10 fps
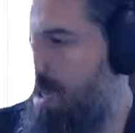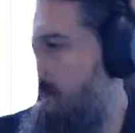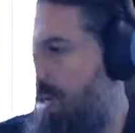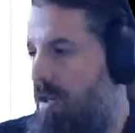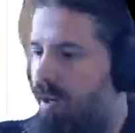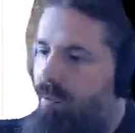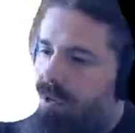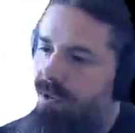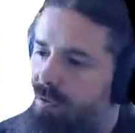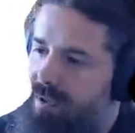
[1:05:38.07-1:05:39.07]
I wonder
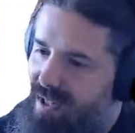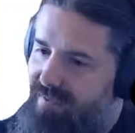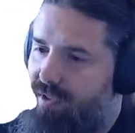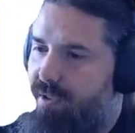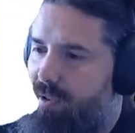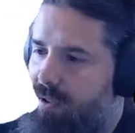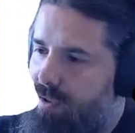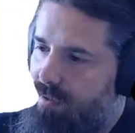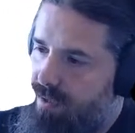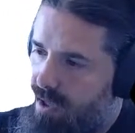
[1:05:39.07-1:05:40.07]
if we'd even need to do
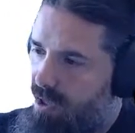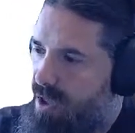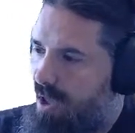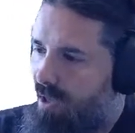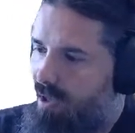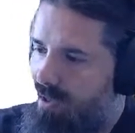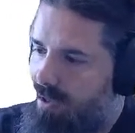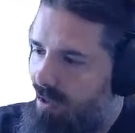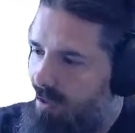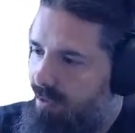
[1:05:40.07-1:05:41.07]
that check, you
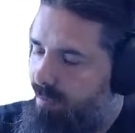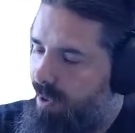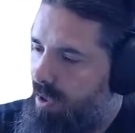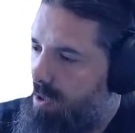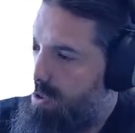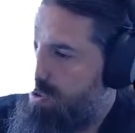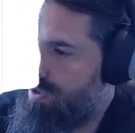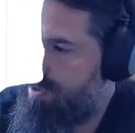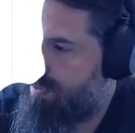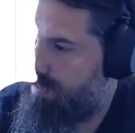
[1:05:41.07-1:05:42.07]
know, because
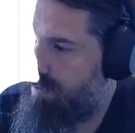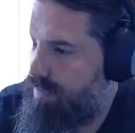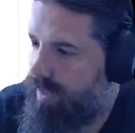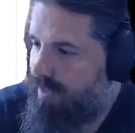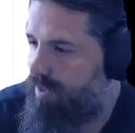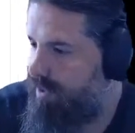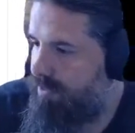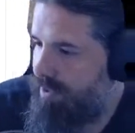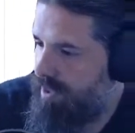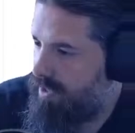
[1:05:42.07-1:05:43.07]
we're executing
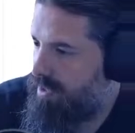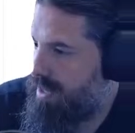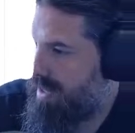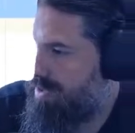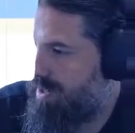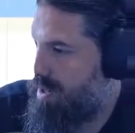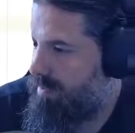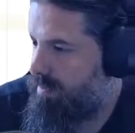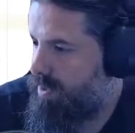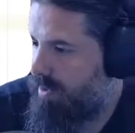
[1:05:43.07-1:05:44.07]
it in the next step.
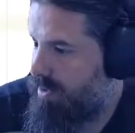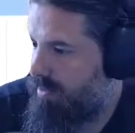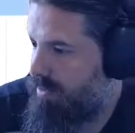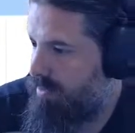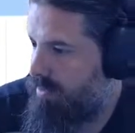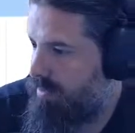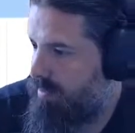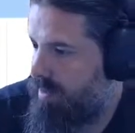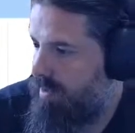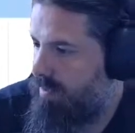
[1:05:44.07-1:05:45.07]
So, you
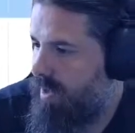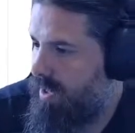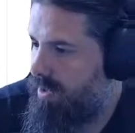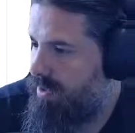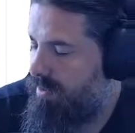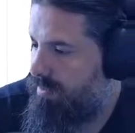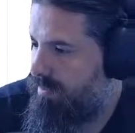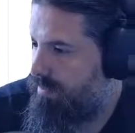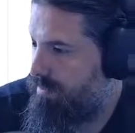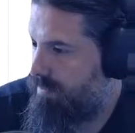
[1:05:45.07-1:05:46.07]
know, why, you
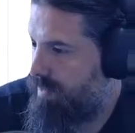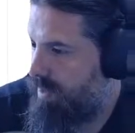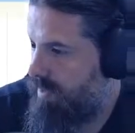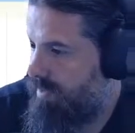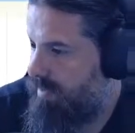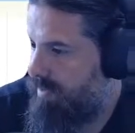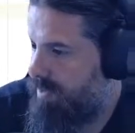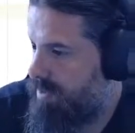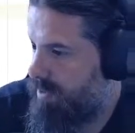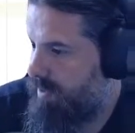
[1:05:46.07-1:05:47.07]
know, if it's not
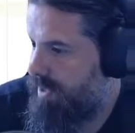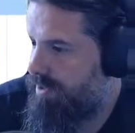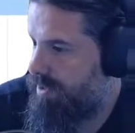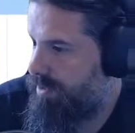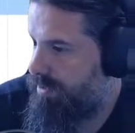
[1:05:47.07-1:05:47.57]
going to execute,